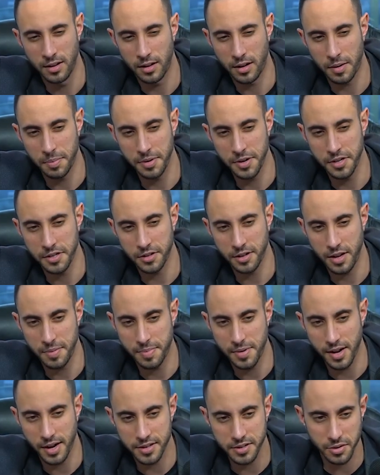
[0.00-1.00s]
Operational
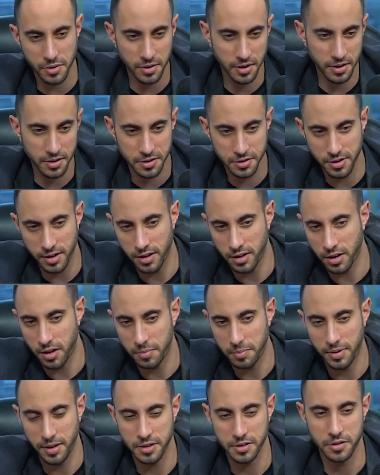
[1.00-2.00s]
APIs orchestrate
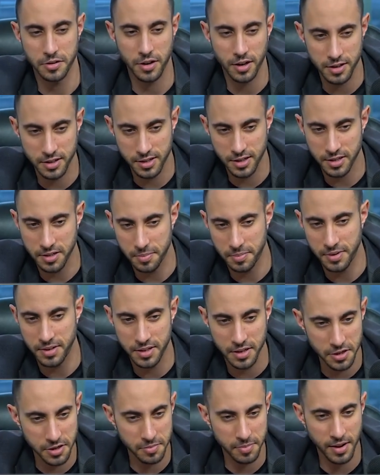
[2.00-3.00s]
complex cross-system
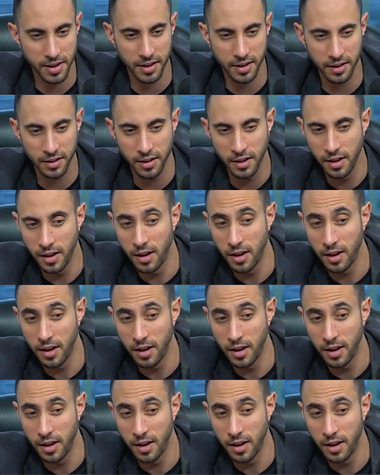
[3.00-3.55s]
decision-making,